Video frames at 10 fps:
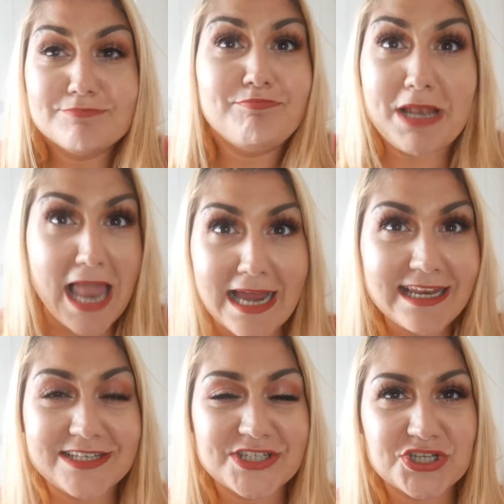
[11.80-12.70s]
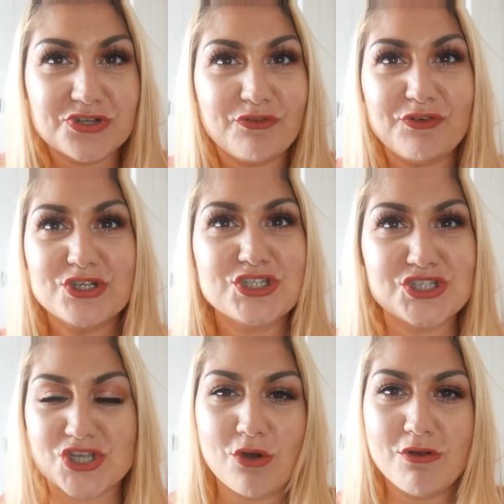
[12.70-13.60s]
planning to do for
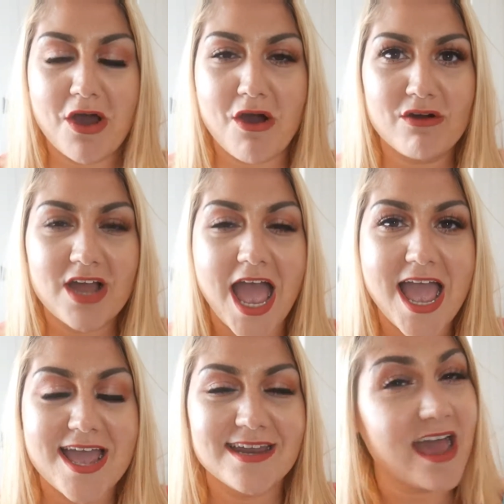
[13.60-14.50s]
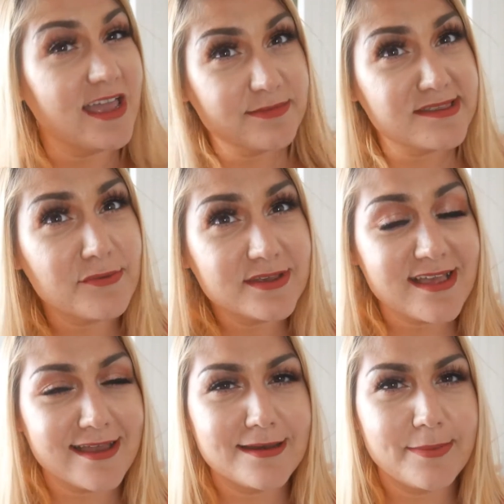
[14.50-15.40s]
so long, and I am so
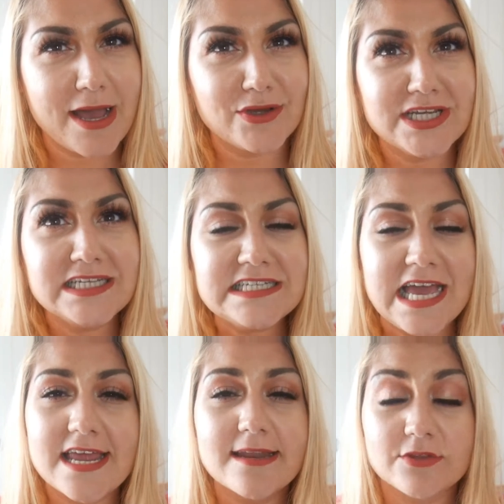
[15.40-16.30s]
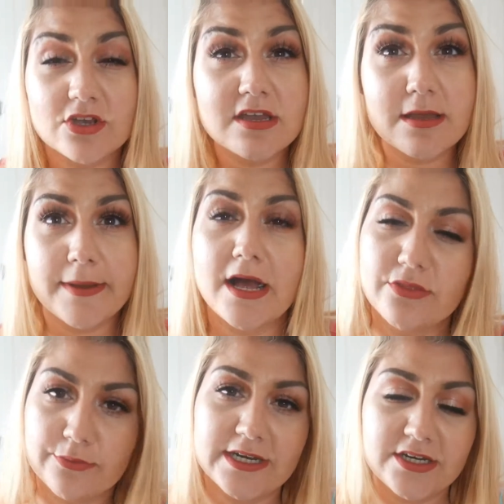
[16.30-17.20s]
excited about it. And I'm talking about
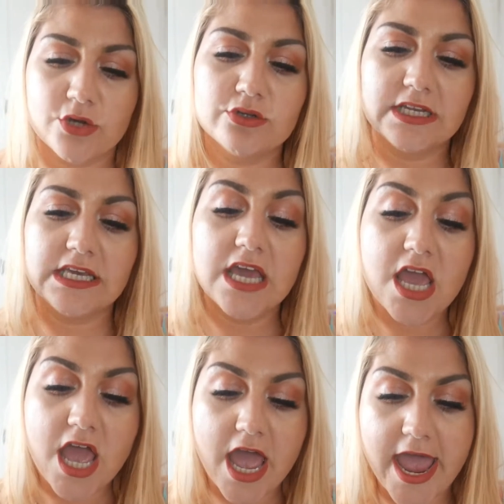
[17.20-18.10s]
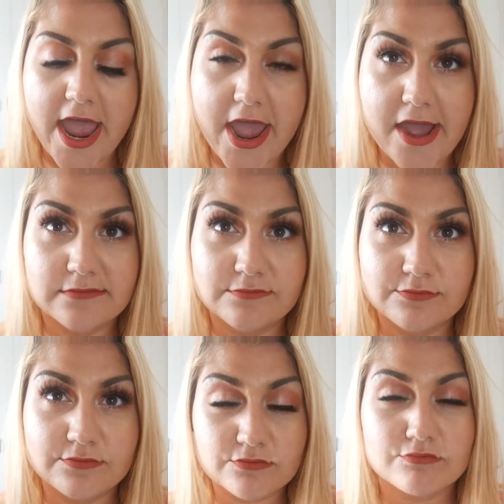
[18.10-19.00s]
the one and only
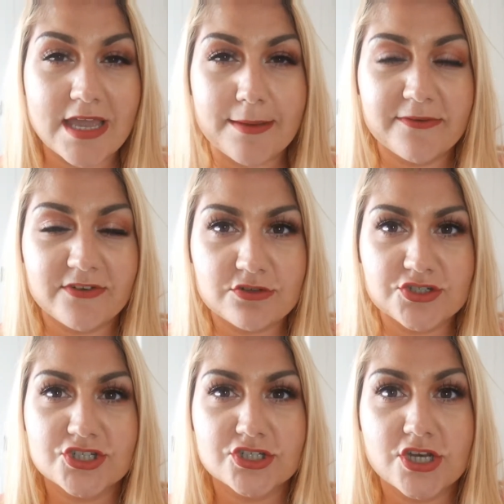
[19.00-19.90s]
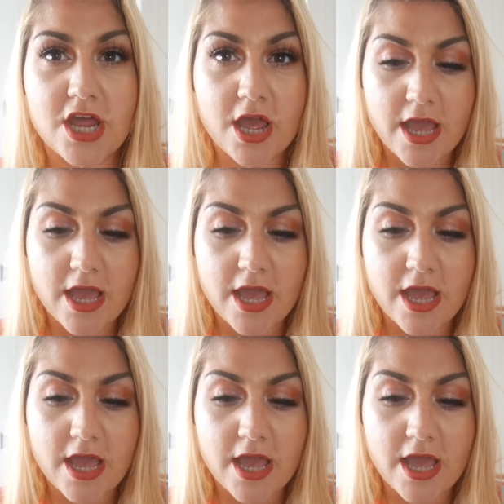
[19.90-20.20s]
Makeup Revolution